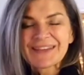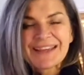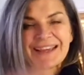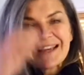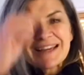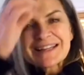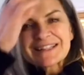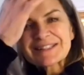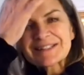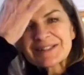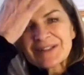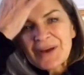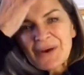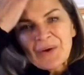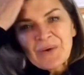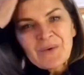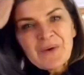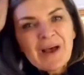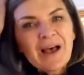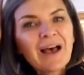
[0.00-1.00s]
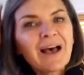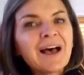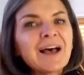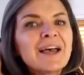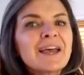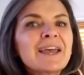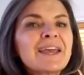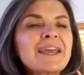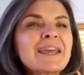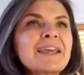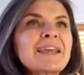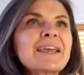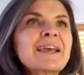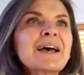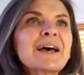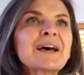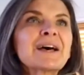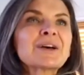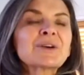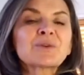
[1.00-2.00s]
So
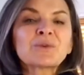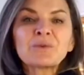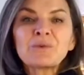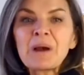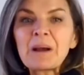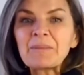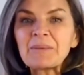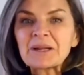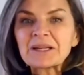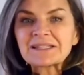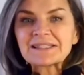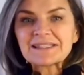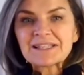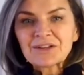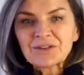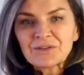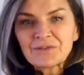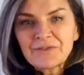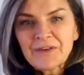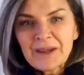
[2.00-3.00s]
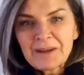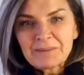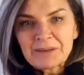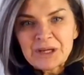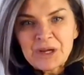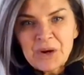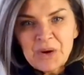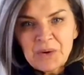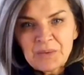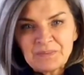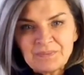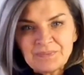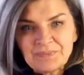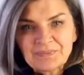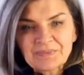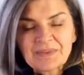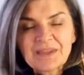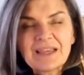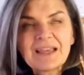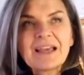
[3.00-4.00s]
I grew up in a single family home.
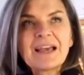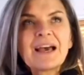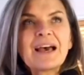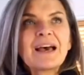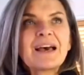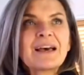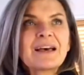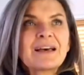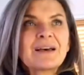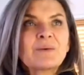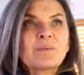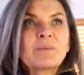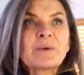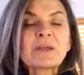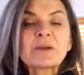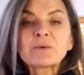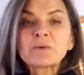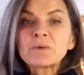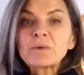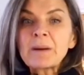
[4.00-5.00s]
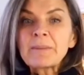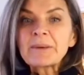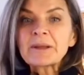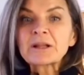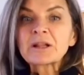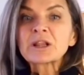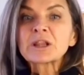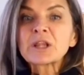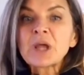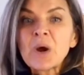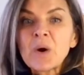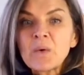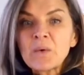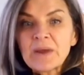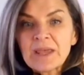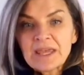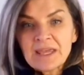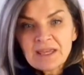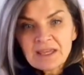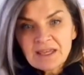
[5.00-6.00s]
We grew up in low
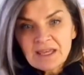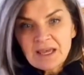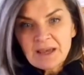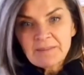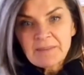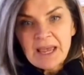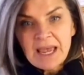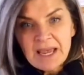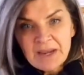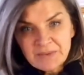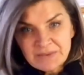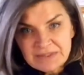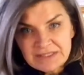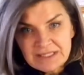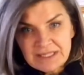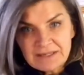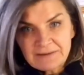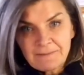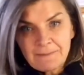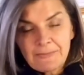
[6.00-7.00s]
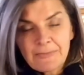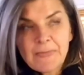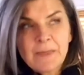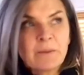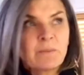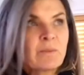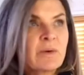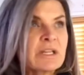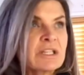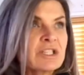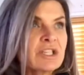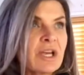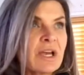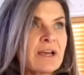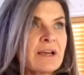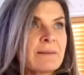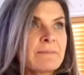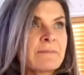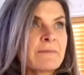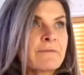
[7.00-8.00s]
income housing, which
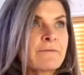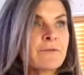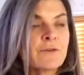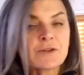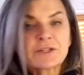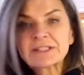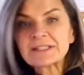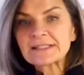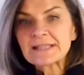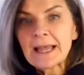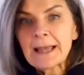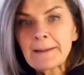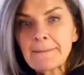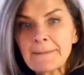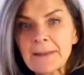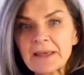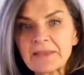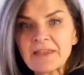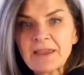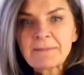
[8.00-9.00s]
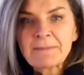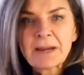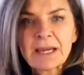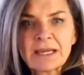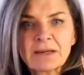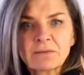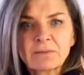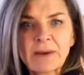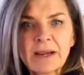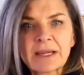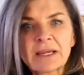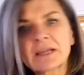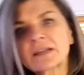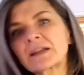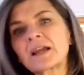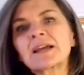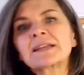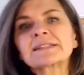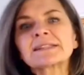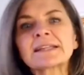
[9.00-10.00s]
for some, they might
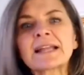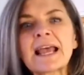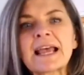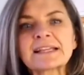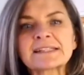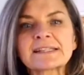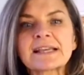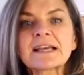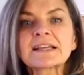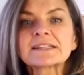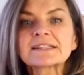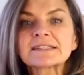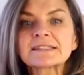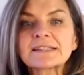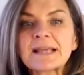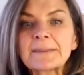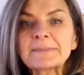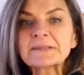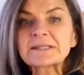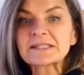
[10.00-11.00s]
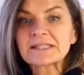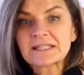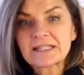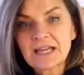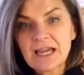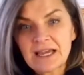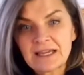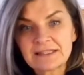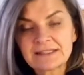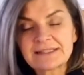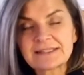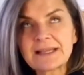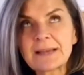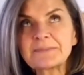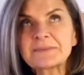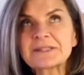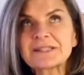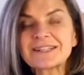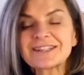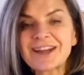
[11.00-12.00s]
recognize it as
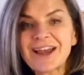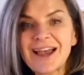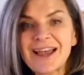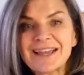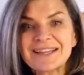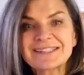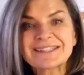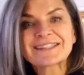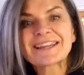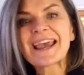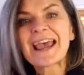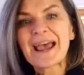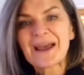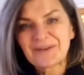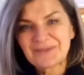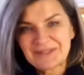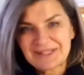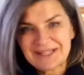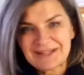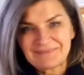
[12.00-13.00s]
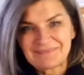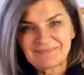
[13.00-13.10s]
subsidized housing.